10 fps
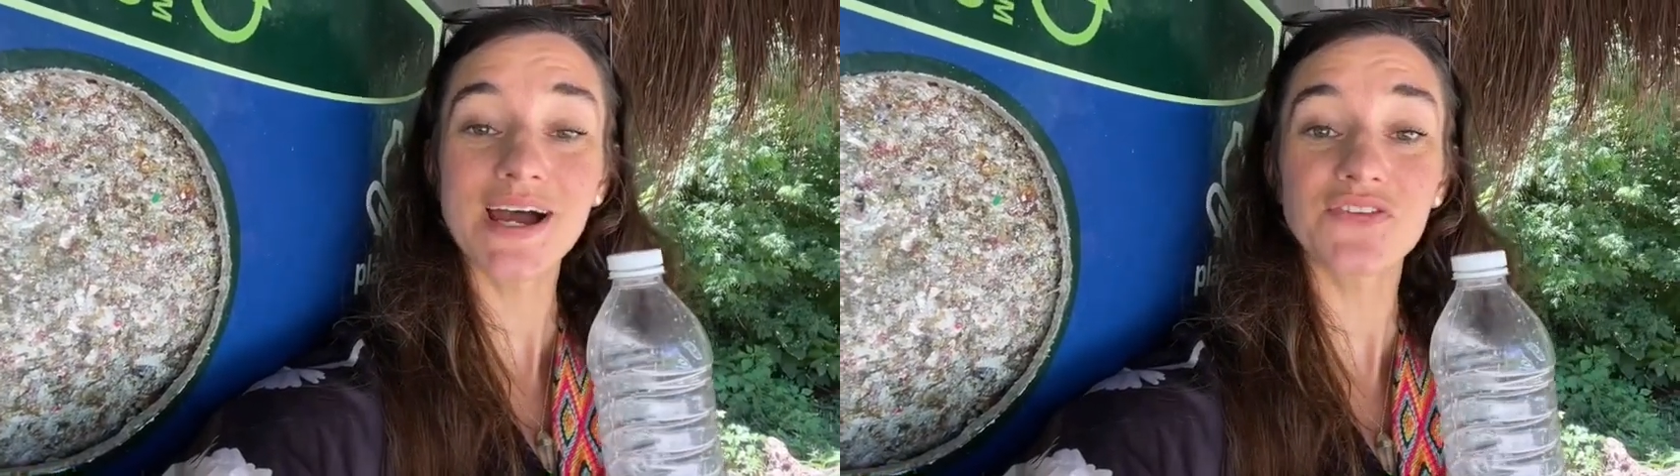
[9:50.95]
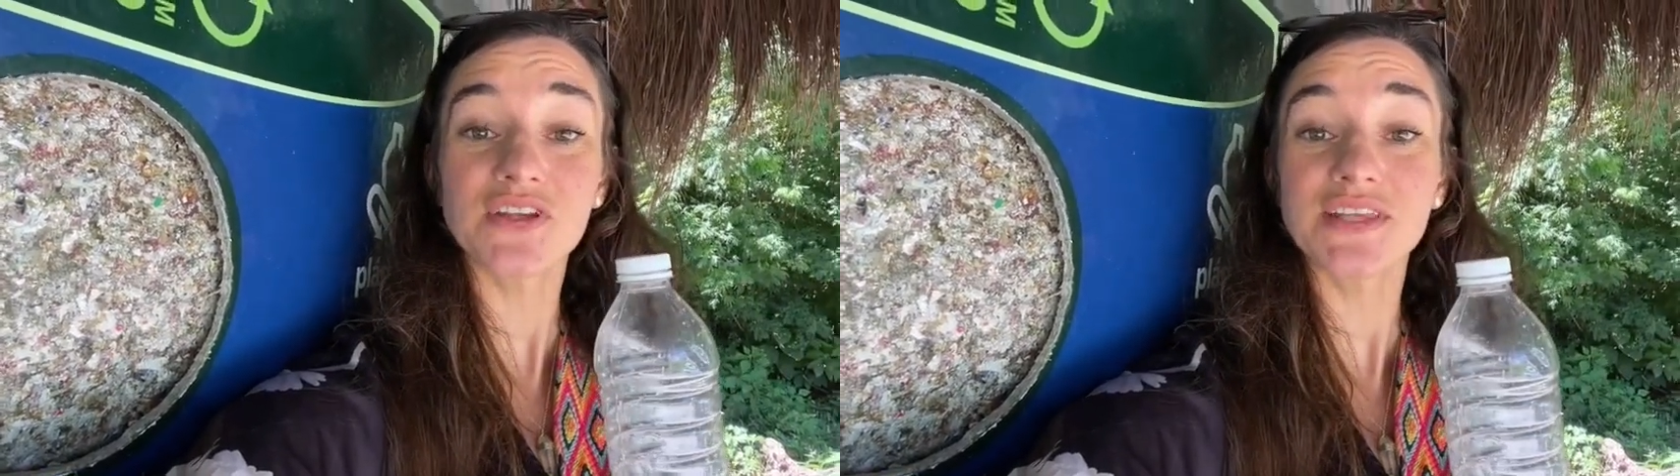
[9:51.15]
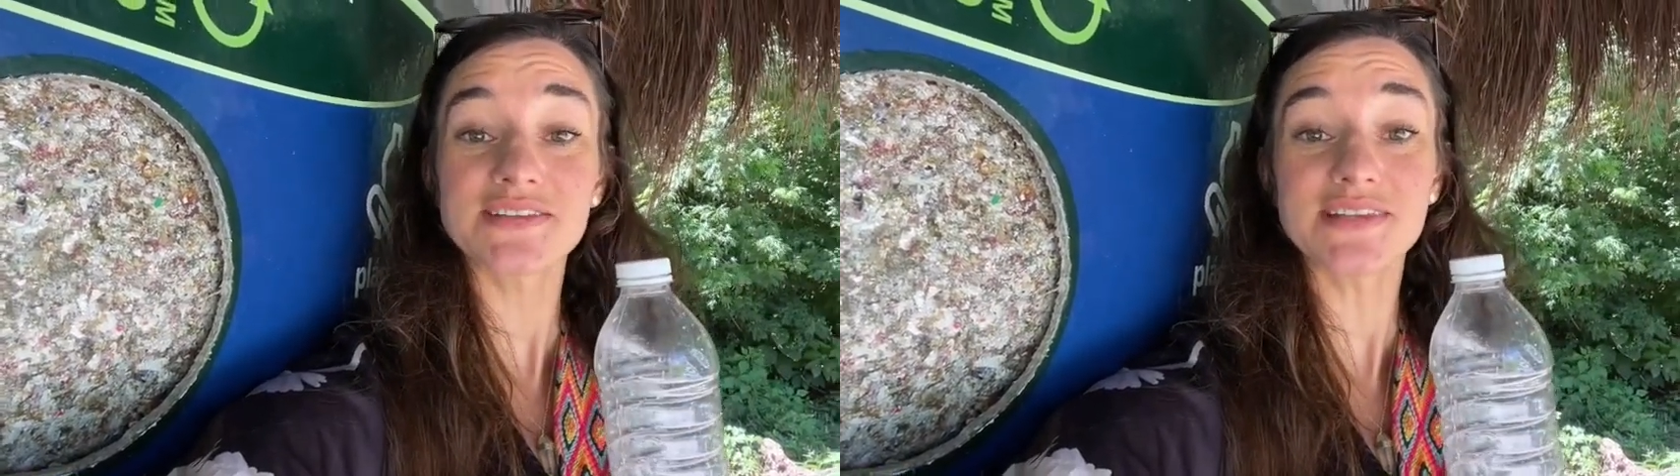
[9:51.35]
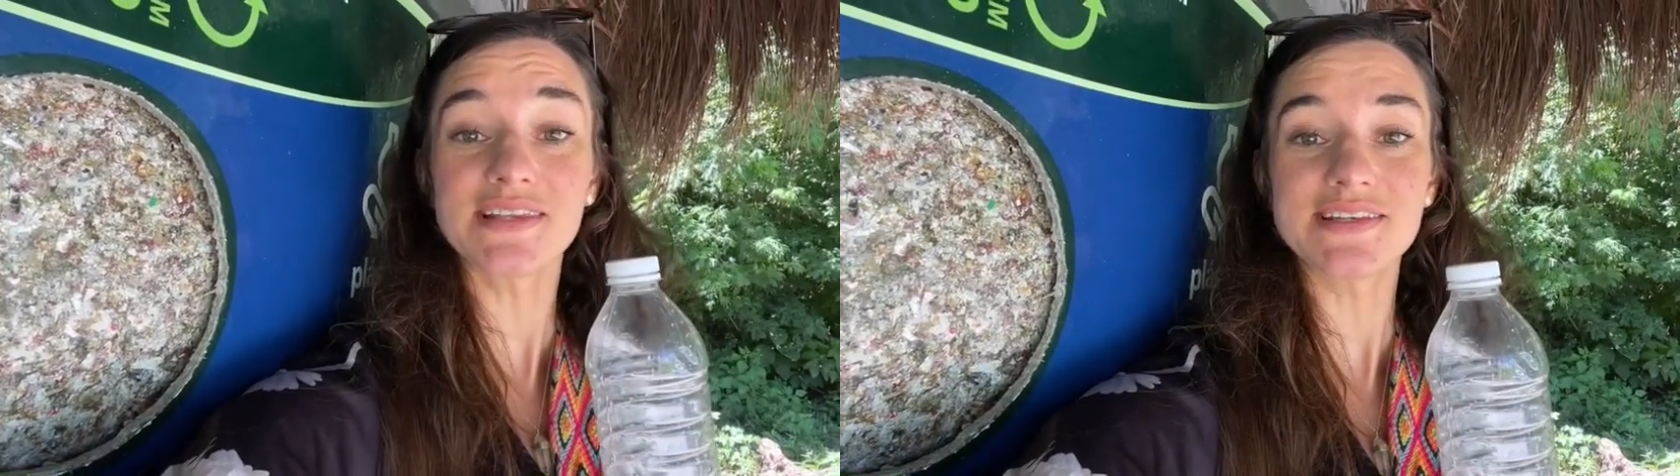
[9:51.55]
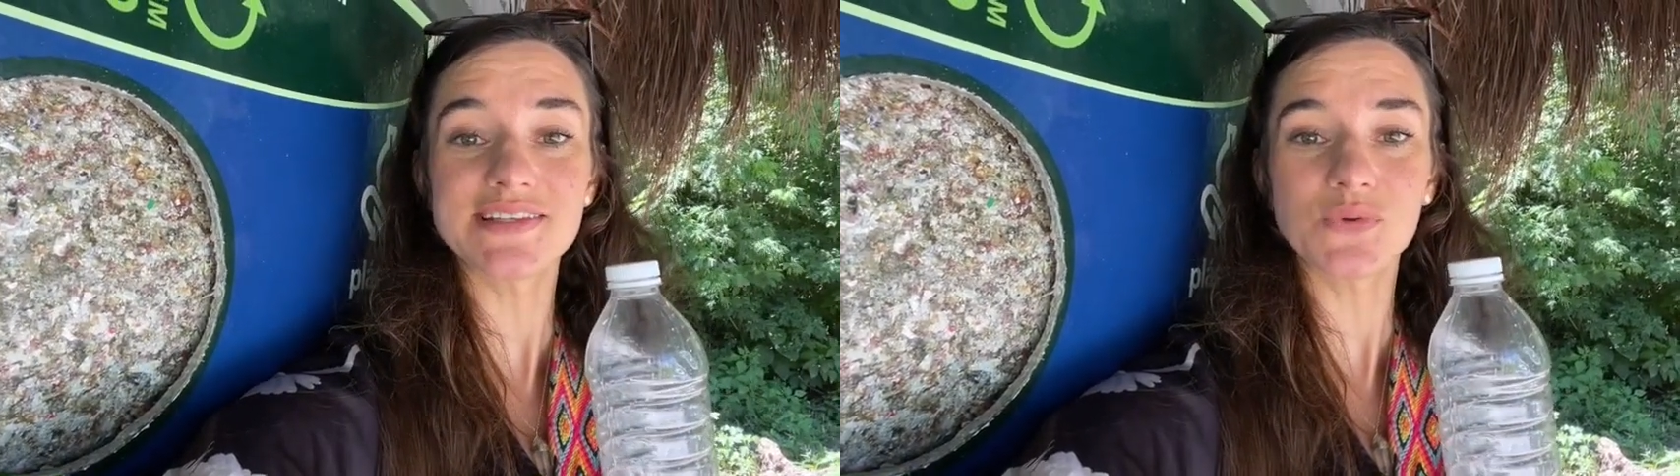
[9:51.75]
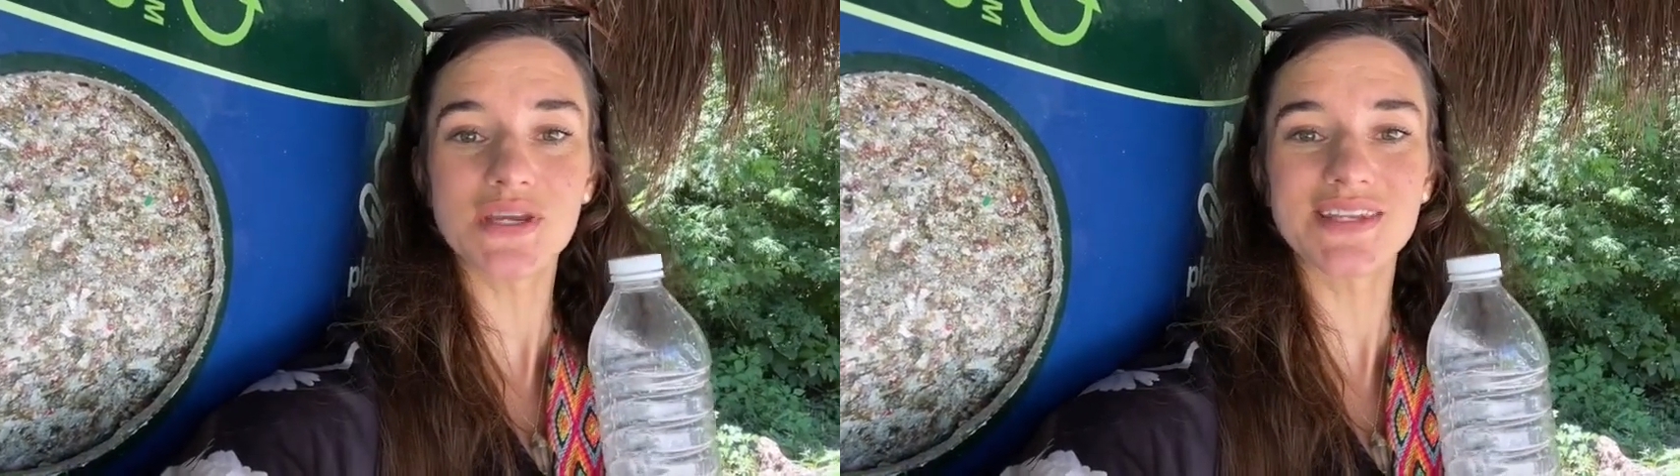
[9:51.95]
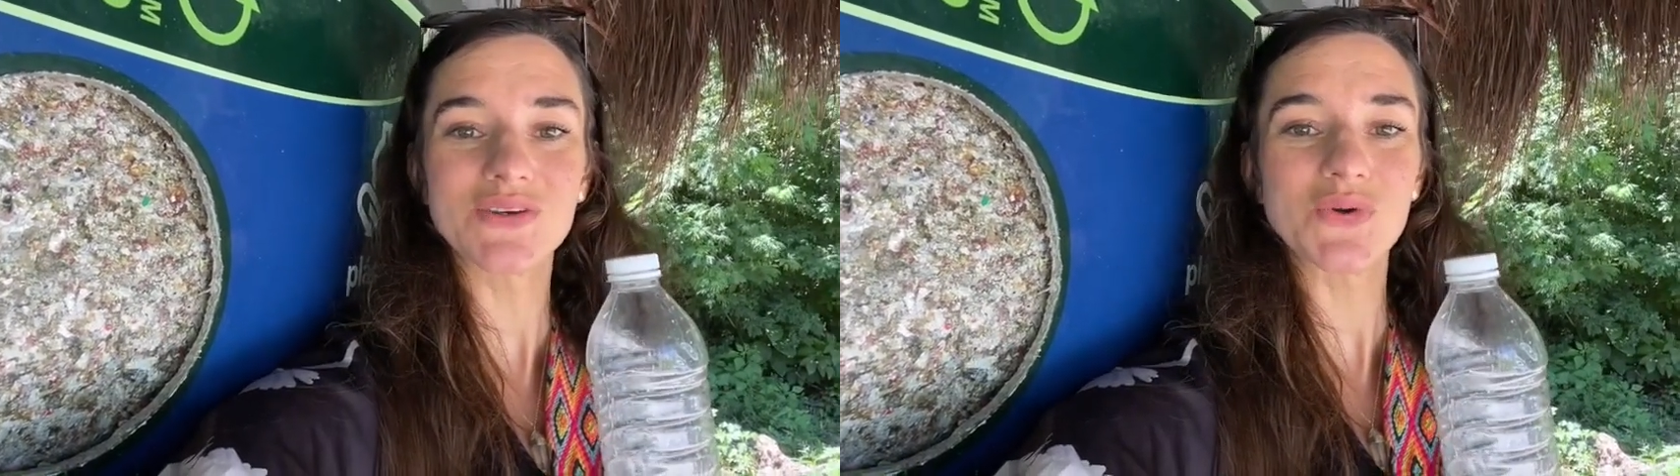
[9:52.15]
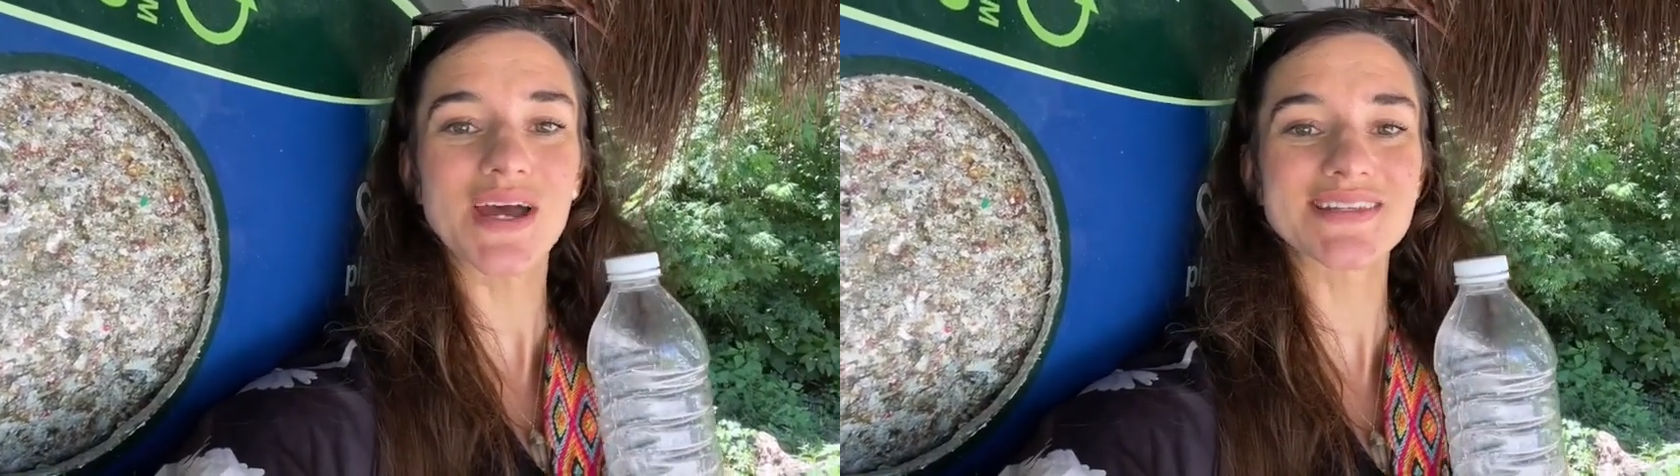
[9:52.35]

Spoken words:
I think that's the least that we can do